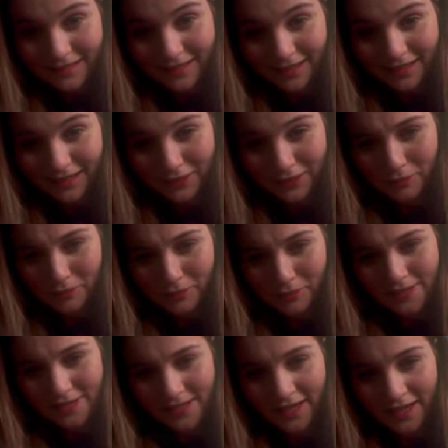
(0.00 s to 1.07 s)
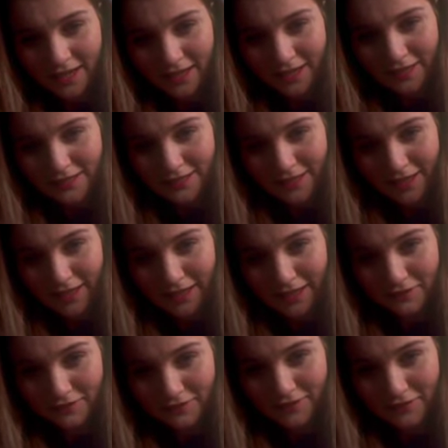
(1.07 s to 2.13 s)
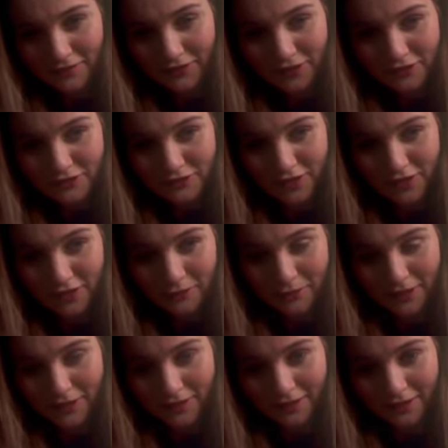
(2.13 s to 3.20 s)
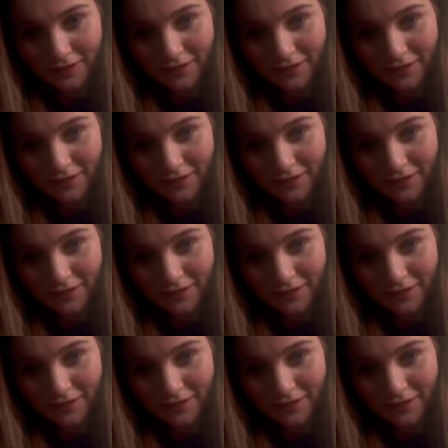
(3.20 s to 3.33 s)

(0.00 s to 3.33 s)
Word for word: Yeah, a couple of days after the first trial week.